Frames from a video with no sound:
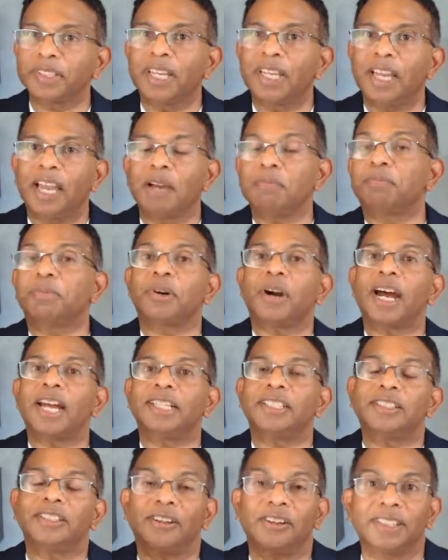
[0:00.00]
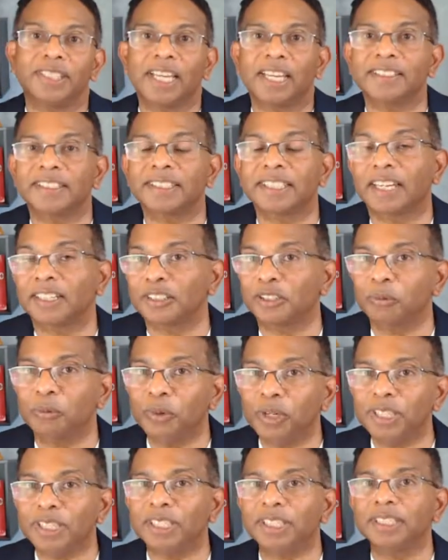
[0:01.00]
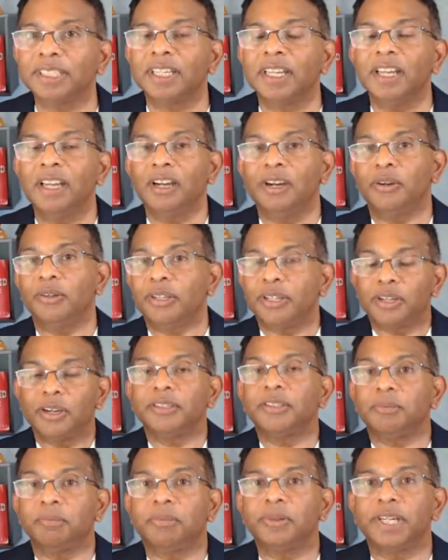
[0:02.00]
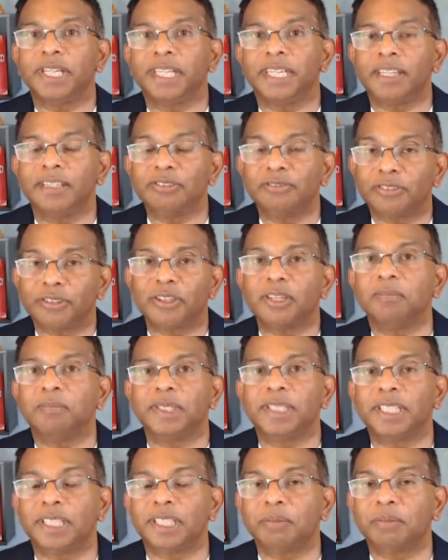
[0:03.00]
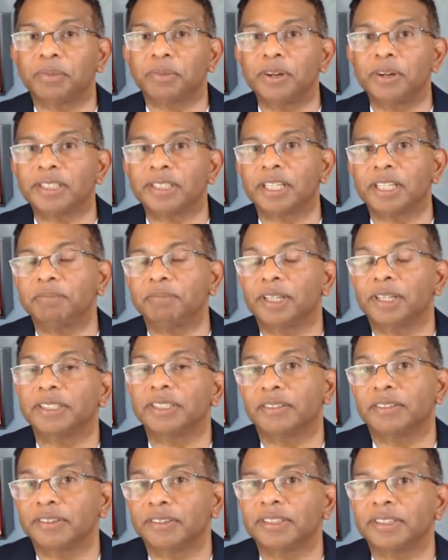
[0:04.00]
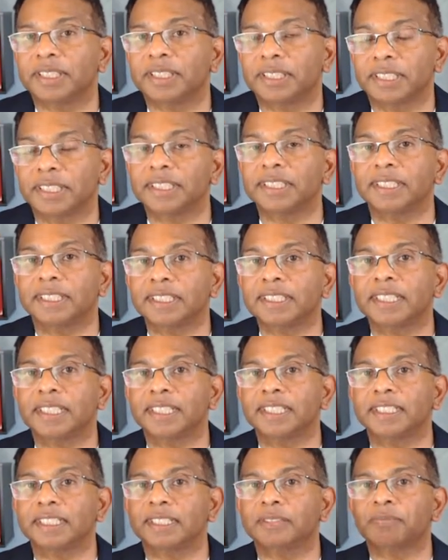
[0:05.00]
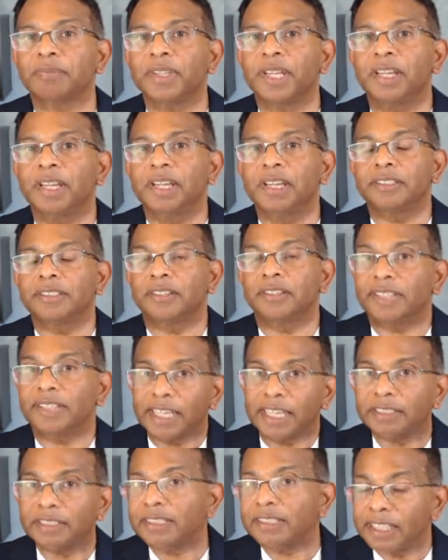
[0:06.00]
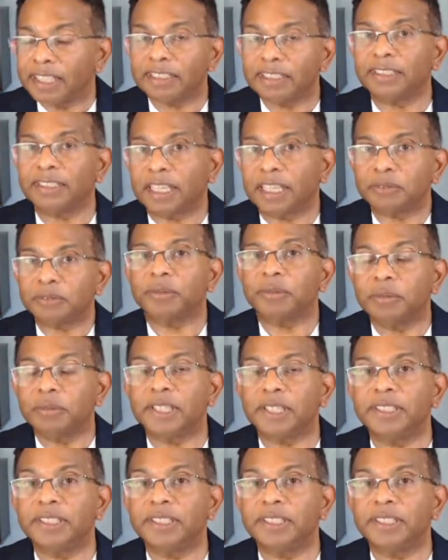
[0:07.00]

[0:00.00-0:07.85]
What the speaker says: a branch on the other side of the world who you're going to bring in for a particular project because they've got certain skills? So that's what we're going to